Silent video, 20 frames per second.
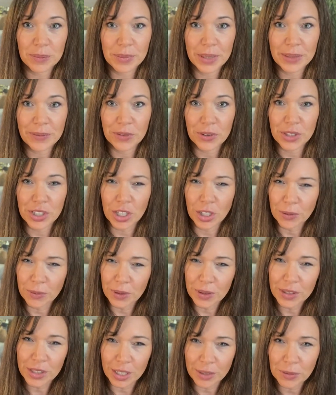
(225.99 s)
But for
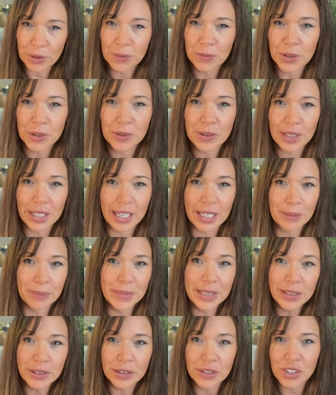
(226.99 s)
tougher foods like
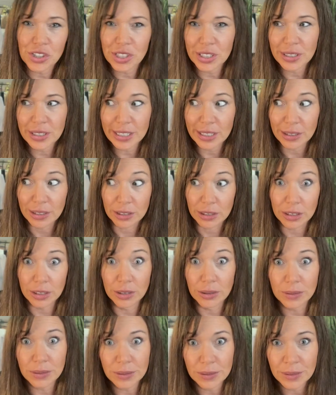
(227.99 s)
milk, chili, or
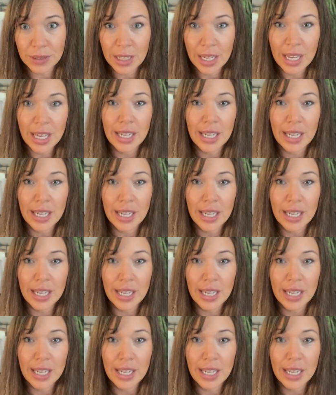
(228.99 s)
gluten,